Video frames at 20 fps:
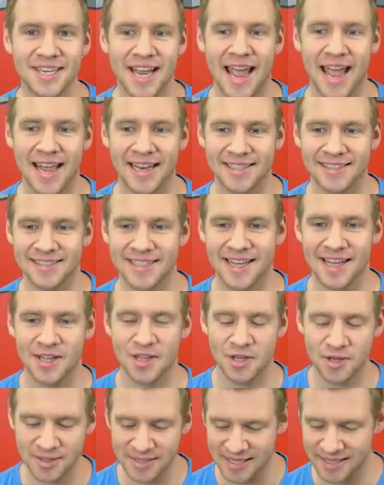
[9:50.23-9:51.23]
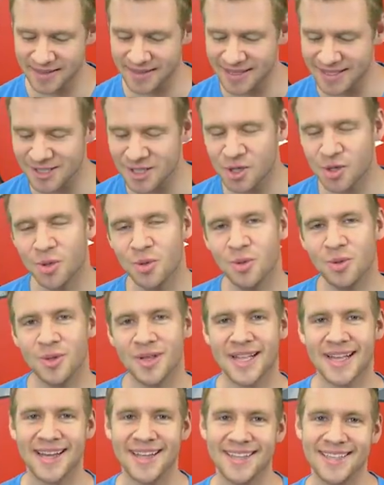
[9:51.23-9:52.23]
And using these cool
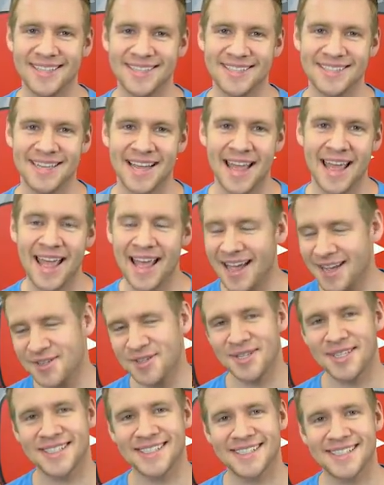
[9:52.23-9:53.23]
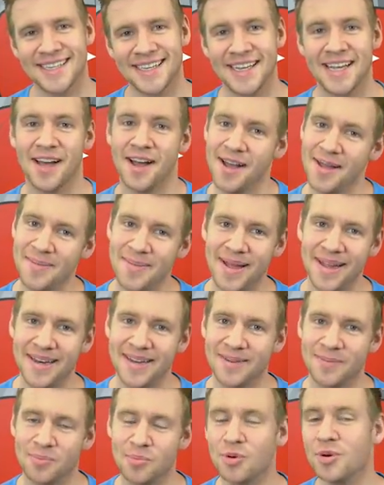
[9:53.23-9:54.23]
colors, as you can see, I made
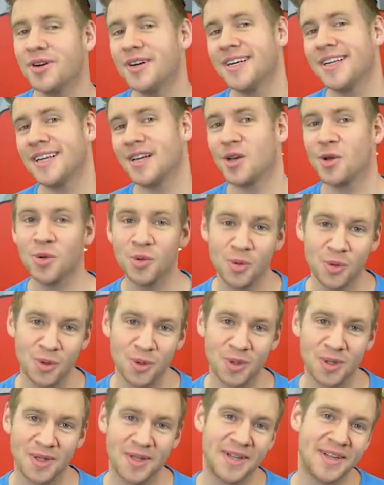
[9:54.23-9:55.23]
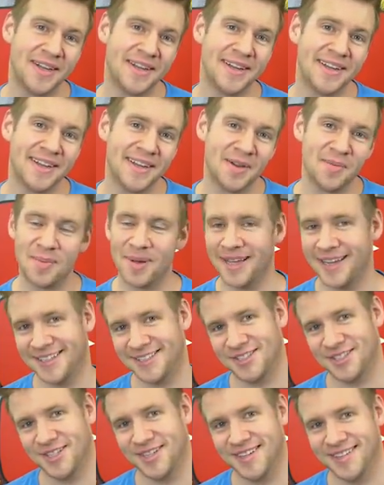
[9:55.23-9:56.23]
a pretty cool
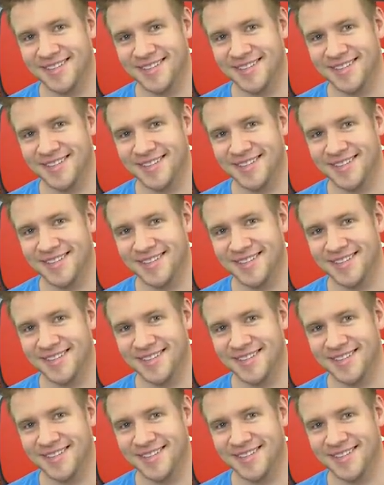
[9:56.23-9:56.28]
picture.